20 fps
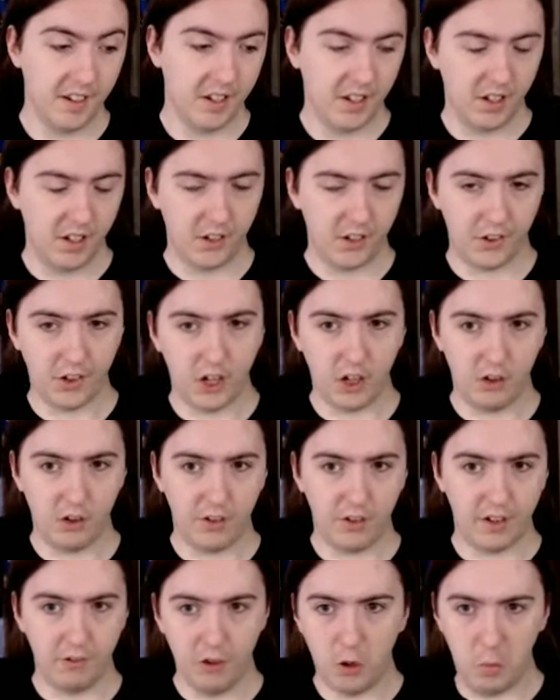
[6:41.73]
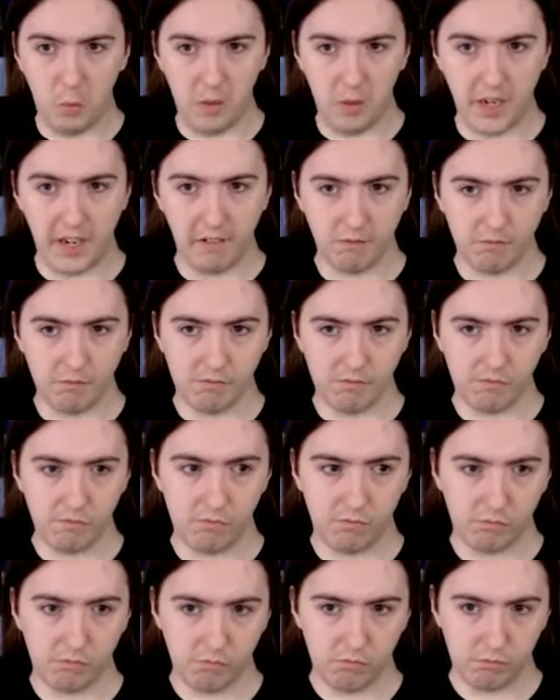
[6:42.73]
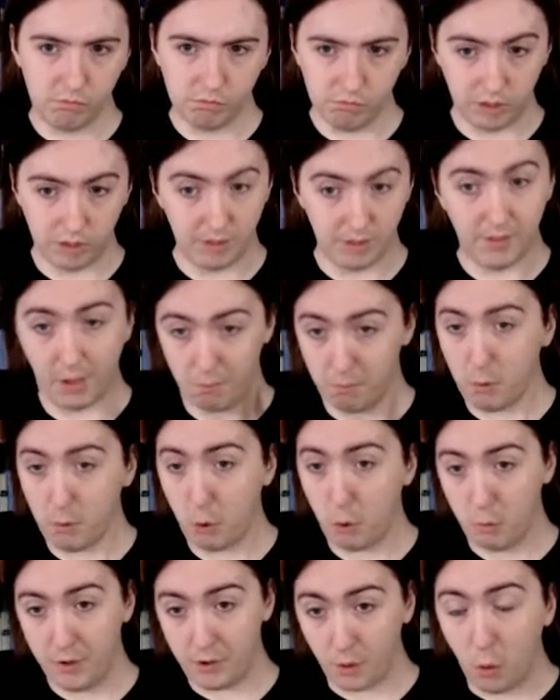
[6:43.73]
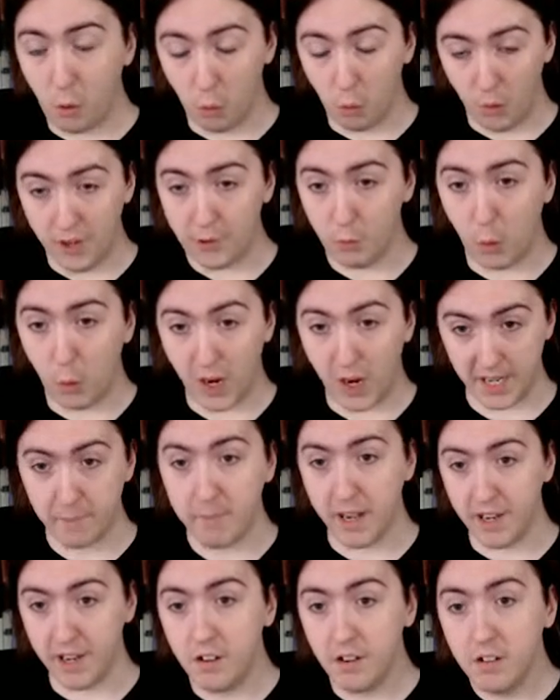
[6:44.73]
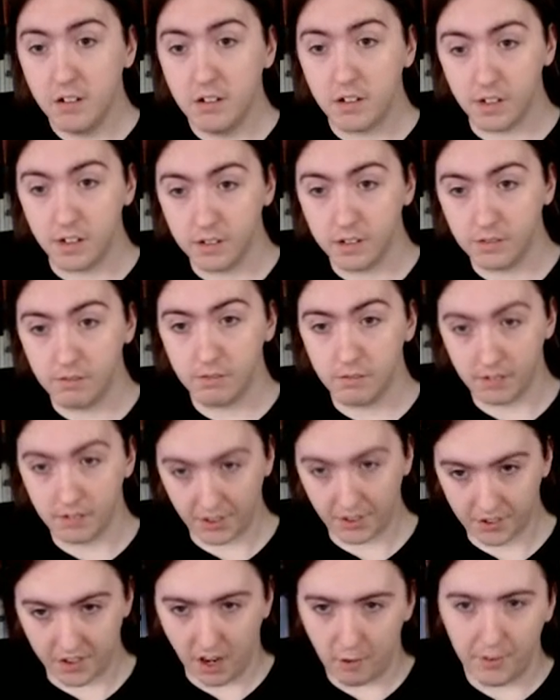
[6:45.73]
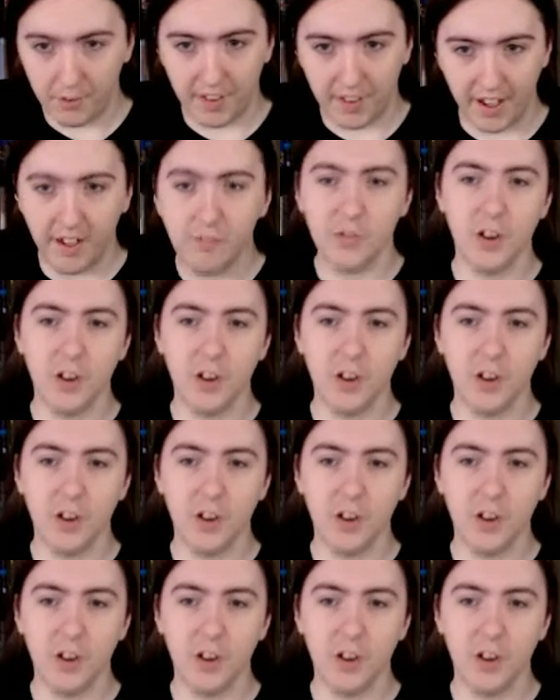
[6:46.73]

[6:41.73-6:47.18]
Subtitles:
So they were normally, they're almost always white men. Let's start with that.